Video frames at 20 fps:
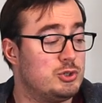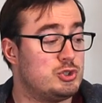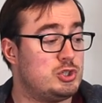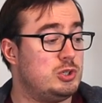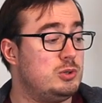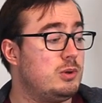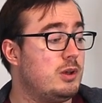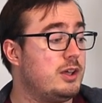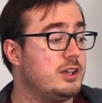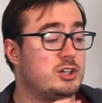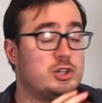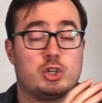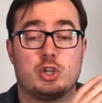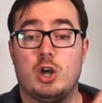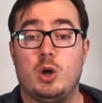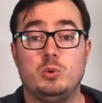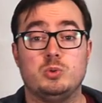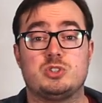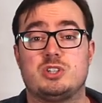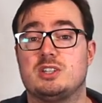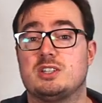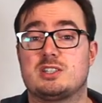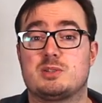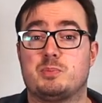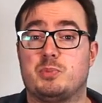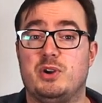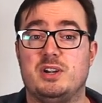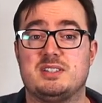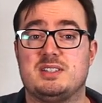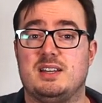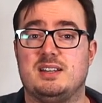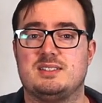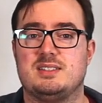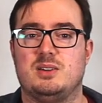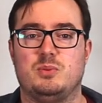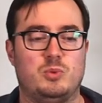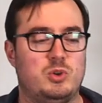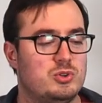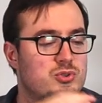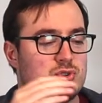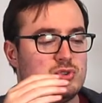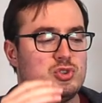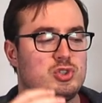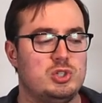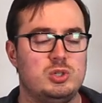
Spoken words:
Do you like Colt Express as it was?